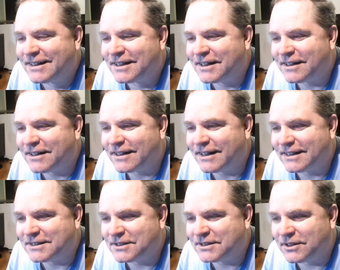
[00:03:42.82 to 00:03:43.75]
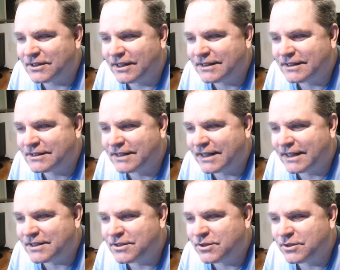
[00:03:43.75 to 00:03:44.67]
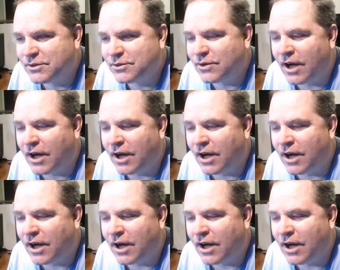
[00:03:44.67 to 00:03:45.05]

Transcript: Alright, so let's get to